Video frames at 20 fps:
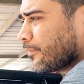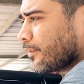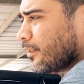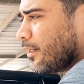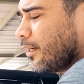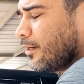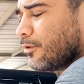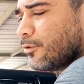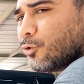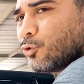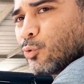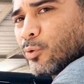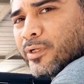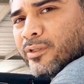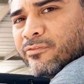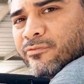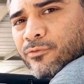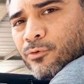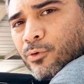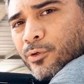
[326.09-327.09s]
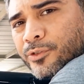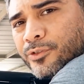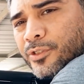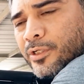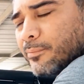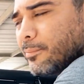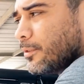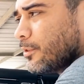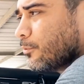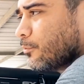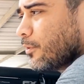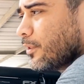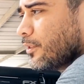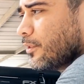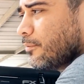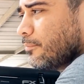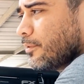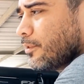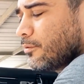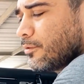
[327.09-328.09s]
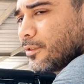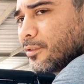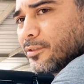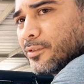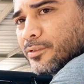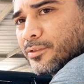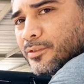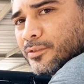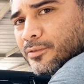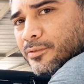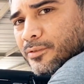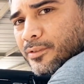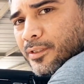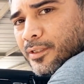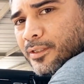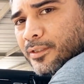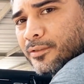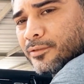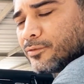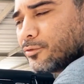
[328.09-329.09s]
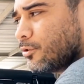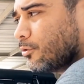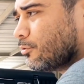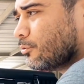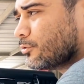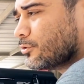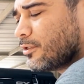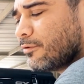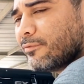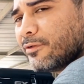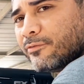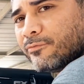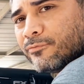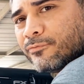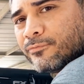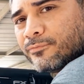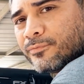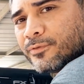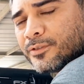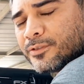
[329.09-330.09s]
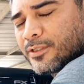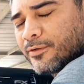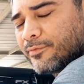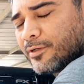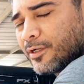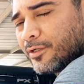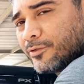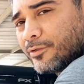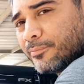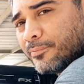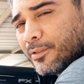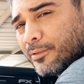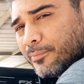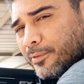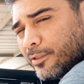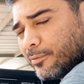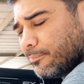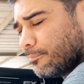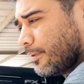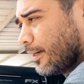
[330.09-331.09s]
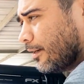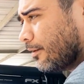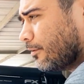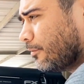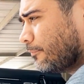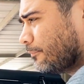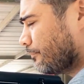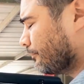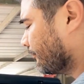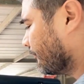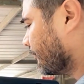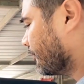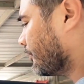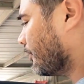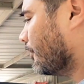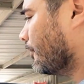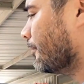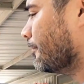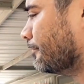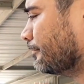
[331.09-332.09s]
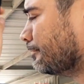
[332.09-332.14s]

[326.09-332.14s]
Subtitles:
I don't know, 24 centimeter one in the middle, because this is a total 700 millimeter barrel. So